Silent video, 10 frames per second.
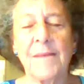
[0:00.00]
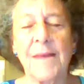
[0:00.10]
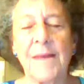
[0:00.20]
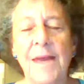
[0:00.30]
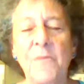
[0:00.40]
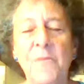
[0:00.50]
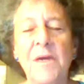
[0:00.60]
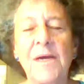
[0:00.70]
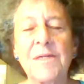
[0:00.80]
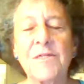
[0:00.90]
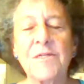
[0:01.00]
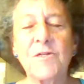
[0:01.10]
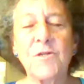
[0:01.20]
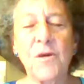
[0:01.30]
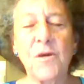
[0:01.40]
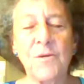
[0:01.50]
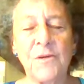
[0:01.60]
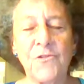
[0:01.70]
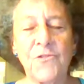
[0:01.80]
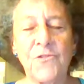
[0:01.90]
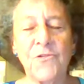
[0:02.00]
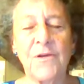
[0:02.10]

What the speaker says: and we get to notice